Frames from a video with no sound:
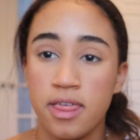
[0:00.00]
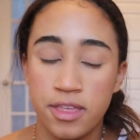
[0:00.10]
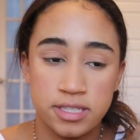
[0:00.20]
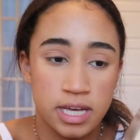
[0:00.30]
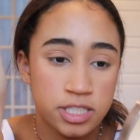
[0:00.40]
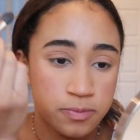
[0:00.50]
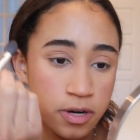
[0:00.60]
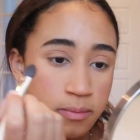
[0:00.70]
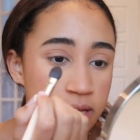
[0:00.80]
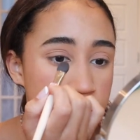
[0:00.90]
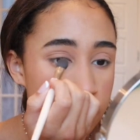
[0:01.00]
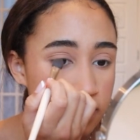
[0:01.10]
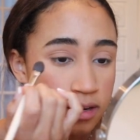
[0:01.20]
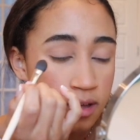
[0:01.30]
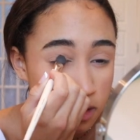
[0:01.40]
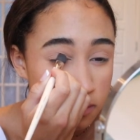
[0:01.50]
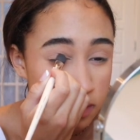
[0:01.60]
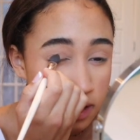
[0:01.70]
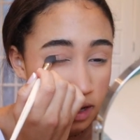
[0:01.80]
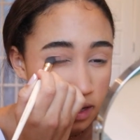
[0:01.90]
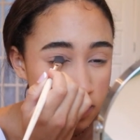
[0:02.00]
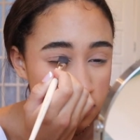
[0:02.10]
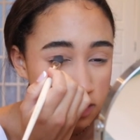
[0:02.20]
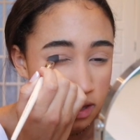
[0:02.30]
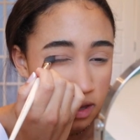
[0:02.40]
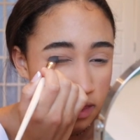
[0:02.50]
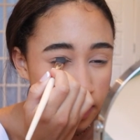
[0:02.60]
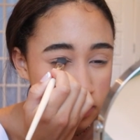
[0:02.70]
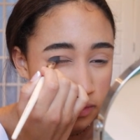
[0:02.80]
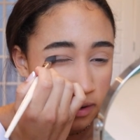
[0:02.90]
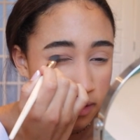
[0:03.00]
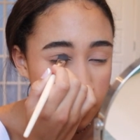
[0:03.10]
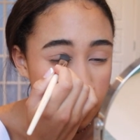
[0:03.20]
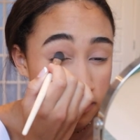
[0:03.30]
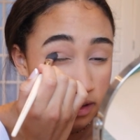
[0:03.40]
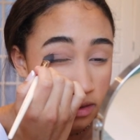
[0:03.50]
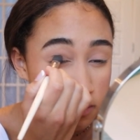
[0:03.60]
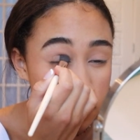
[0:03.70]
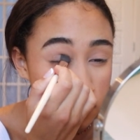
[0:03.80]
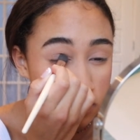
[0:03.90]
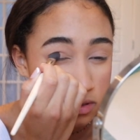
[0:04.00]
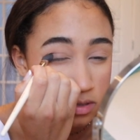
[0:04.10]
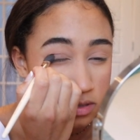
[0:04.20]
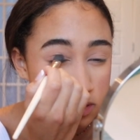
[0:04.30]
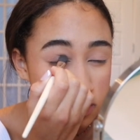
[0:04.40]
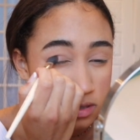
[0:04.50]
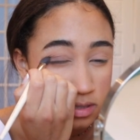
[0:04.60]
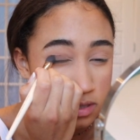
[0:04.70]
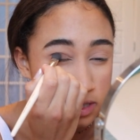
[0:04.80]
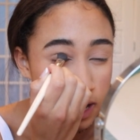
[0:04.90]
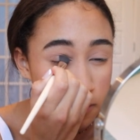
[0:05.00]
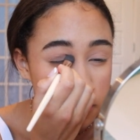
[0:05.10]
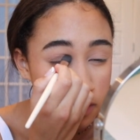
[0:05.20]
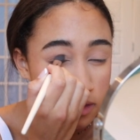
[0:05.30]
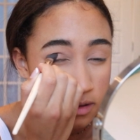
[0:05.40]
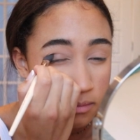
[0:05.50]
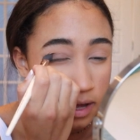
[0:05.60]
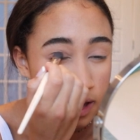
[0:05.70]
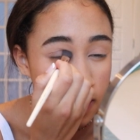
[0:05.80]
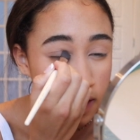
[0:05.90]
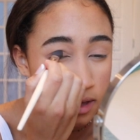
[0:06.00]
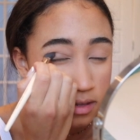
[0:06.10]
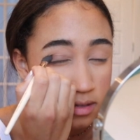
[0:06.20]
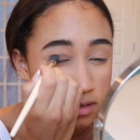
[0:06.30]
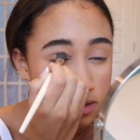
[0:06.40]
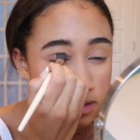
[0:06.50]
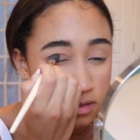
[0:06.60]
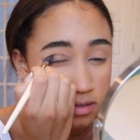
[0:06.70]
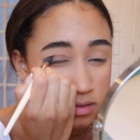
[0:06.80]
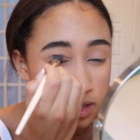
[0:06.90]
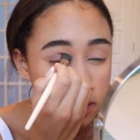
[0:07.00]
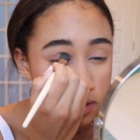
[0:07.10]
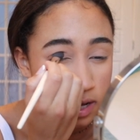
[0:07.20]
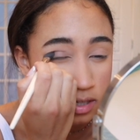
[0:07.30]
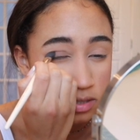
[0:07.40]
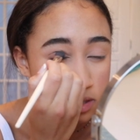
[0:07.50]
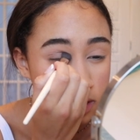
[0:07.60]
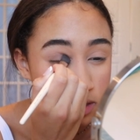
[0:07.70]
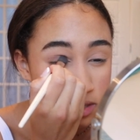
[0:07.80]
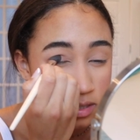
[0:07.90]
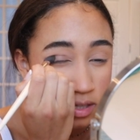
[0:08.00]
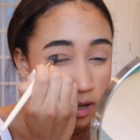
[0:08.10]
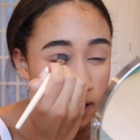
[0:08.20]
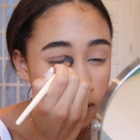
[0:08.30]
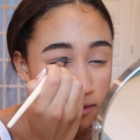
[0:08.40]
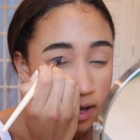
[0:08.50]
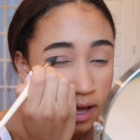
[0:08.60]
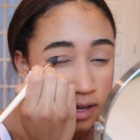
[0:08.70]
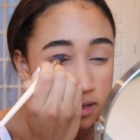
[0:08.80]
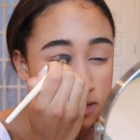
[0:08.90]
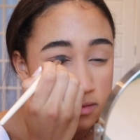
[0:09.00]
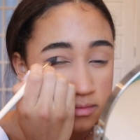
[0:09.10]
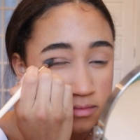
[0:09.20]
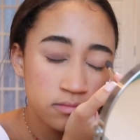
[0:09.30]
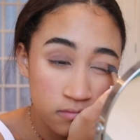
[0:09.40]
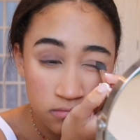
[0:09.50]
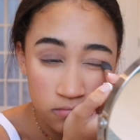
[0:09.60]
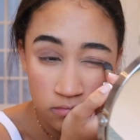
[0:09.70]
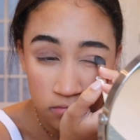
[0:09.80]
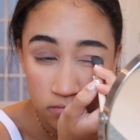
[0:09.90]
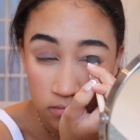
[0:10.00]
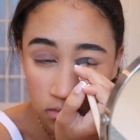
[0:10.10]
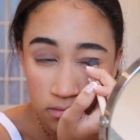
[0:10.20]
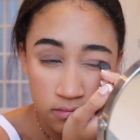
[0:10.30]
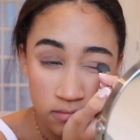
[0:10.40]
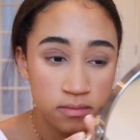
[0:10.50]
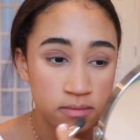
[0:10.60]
this I just put on my lid because that's where I wanna have like the most depth in my eye so that you can actually like see that I have eyes.